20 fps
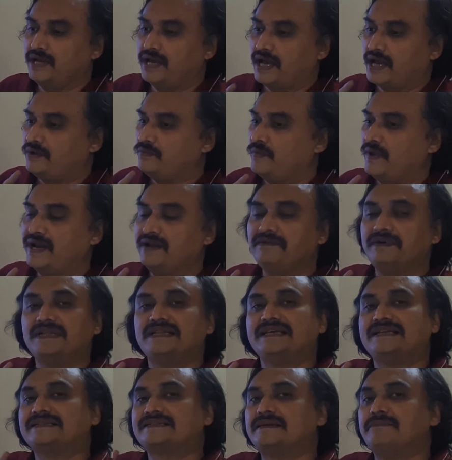And whenever
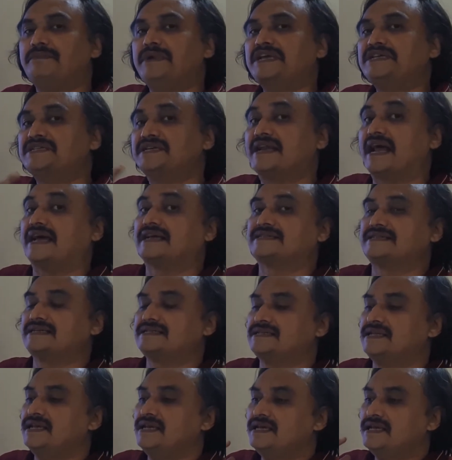there is a major
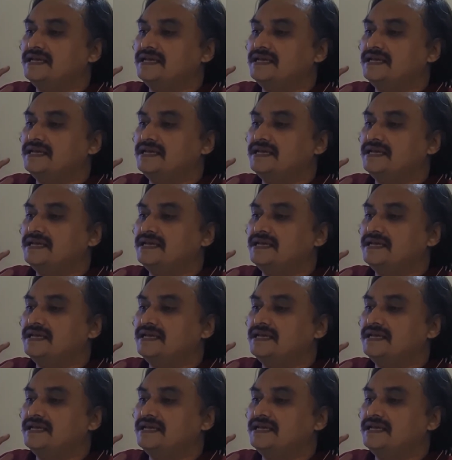axis,